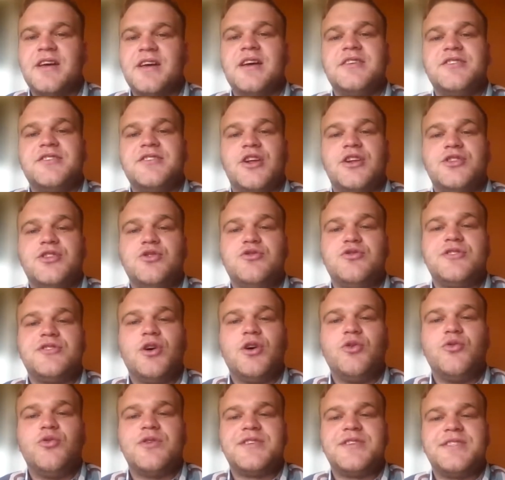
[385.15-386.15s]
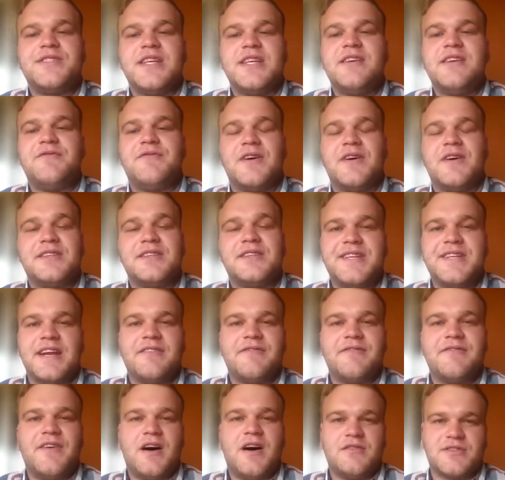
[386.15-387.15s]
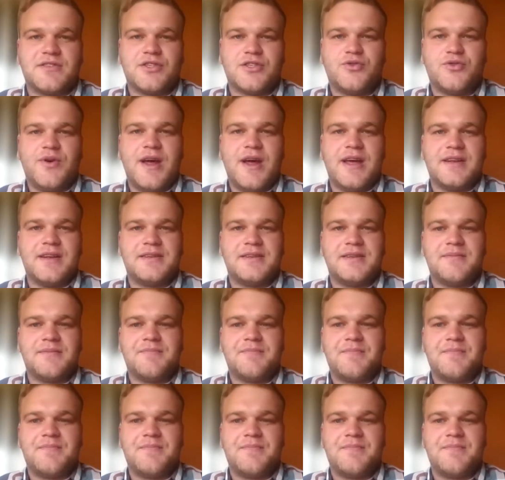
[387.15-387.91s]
so that you still receive 10,000 Rand.